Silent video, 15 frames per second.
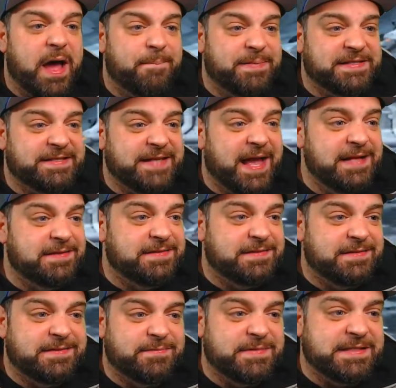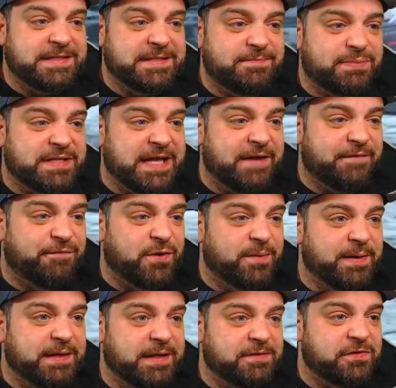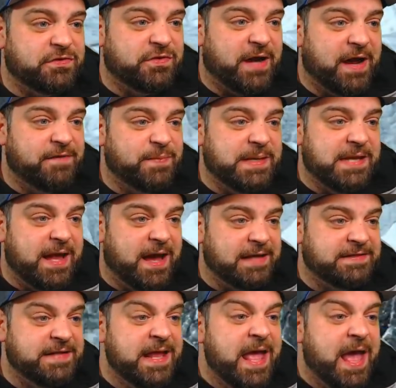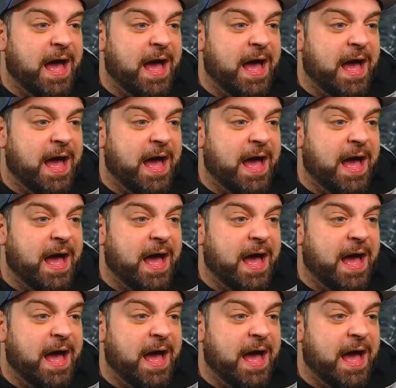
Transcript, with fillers: uh, besides some of the platforming that just drives me nuts.